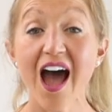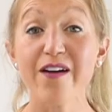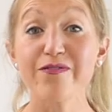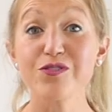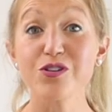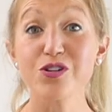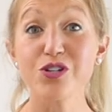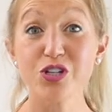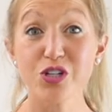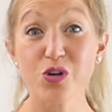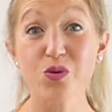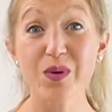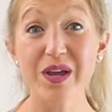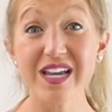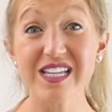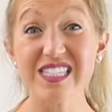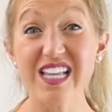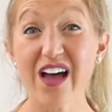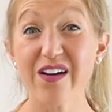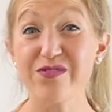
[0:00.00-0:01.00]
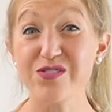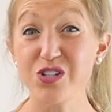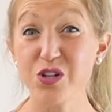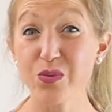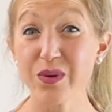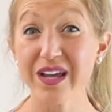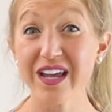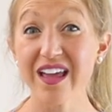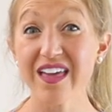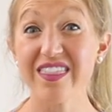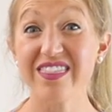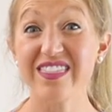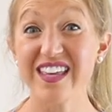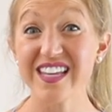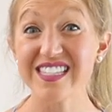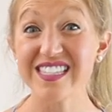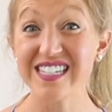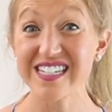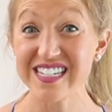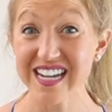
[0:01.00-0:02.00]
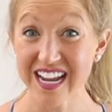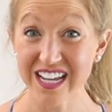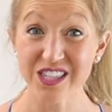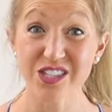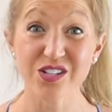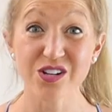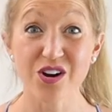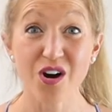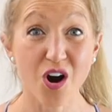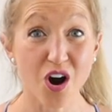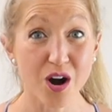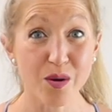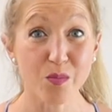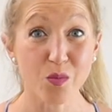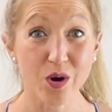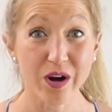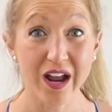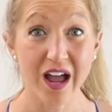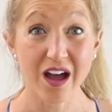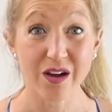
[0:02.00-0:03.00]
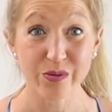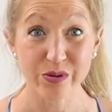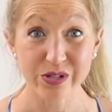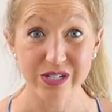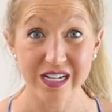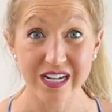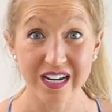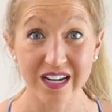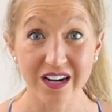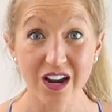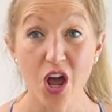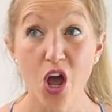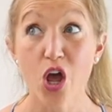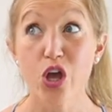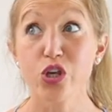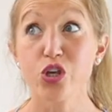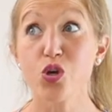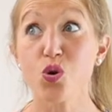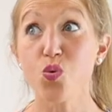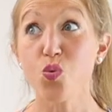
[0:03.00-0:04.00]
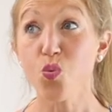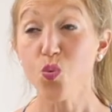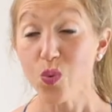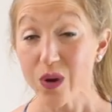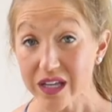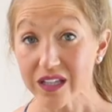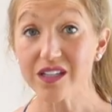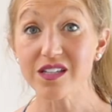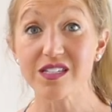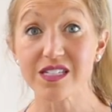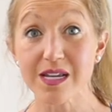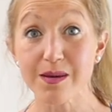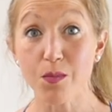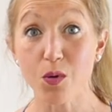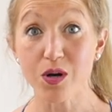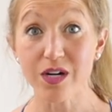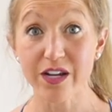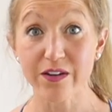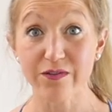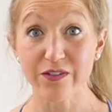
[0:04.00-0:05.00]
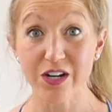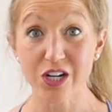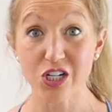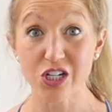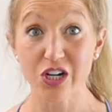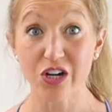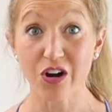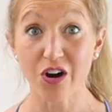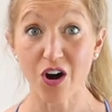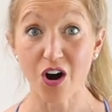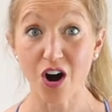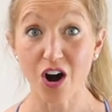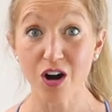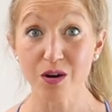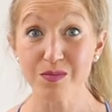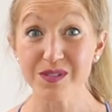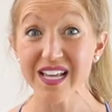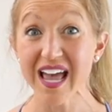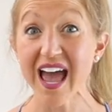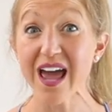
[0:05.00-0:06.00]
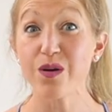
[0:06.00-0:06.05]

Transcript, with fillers: After two weeks of doing this dancer arm workout routine, you will see more definition in your arms.